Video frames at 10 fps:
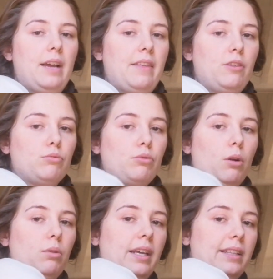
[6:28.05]
and then
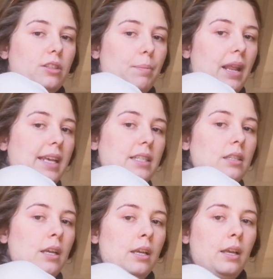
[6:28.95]
roll it into
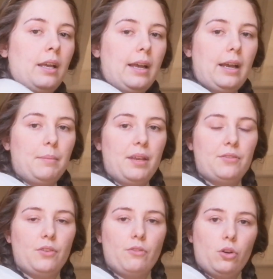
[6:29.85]
place.
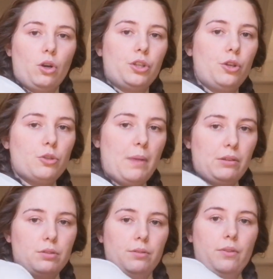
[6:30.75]
If you've not got a huge
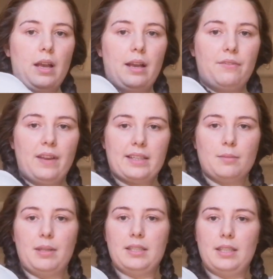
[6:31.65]
amount of
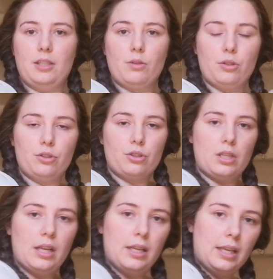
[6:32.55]
flexibility, you can
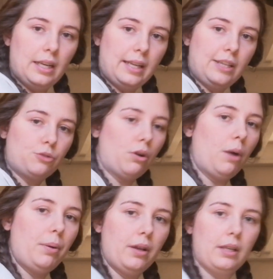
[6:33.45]
just let it
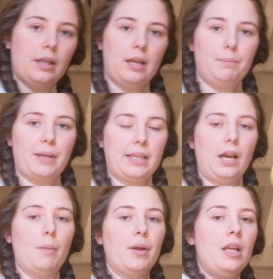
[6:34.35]
drop and pick it
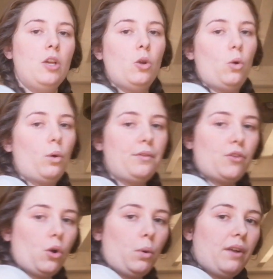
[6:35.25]
up. Or if
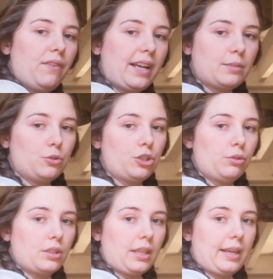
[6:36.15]
you've got quite flexible
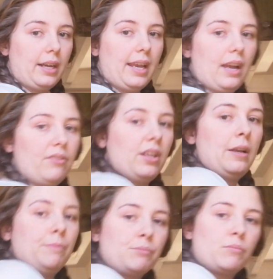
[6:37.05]
shoulders like I have,
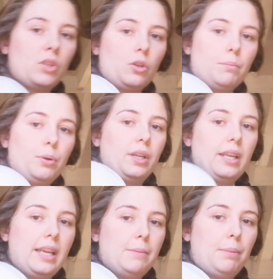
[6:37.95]
you can put
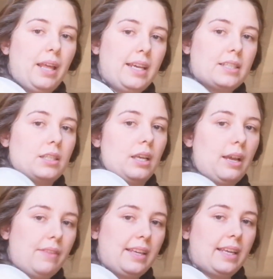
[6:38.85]
it in place
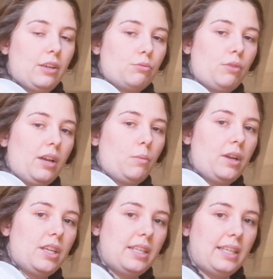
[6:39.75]
and then get it right
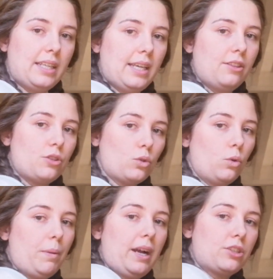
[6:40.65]
where you need it in the
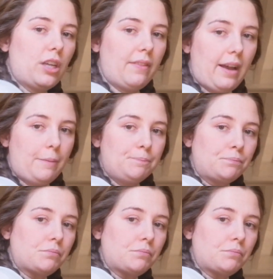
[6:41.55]
sore patch like that.